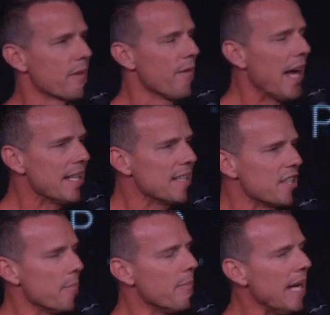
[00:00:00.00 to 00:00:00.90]
that
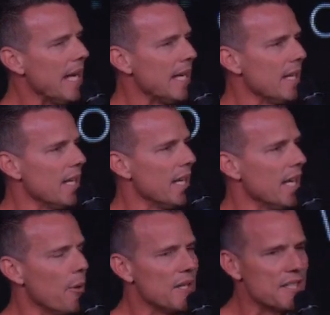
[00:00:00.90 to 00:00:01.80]
doesn't mean
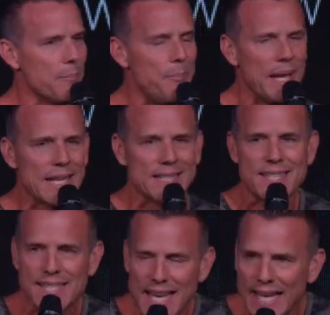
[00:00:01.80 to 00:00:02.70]
it was a big
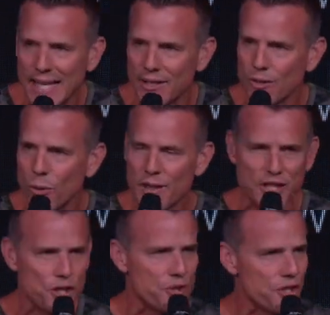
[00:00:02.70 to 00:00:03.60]
sin or
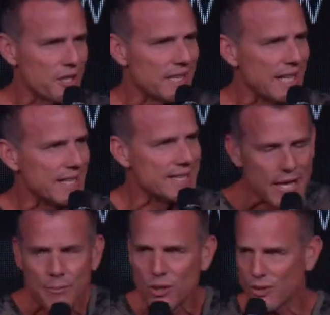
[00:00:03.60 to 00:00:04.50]
that you should
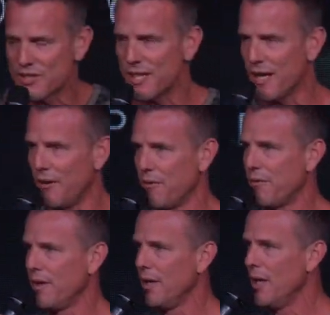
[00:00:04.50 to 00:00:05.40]
condemn
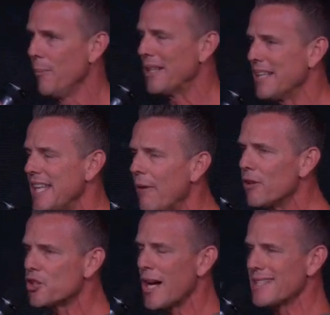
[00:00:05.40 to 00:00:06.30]
yourself. But the devil
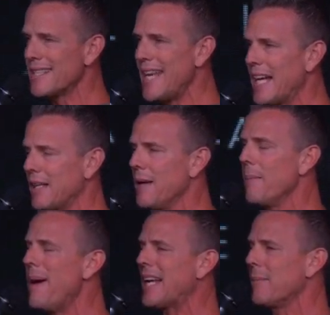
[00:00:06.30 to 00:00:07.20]
tries to take
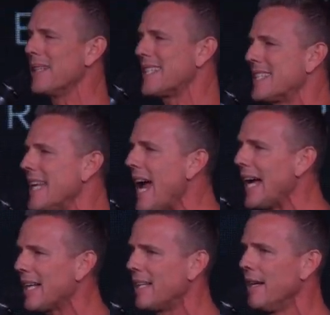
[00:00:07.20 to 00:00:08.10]
make a
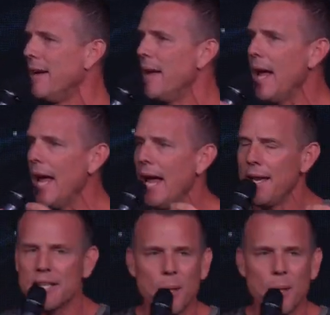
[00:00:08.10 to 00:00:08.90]
mistake and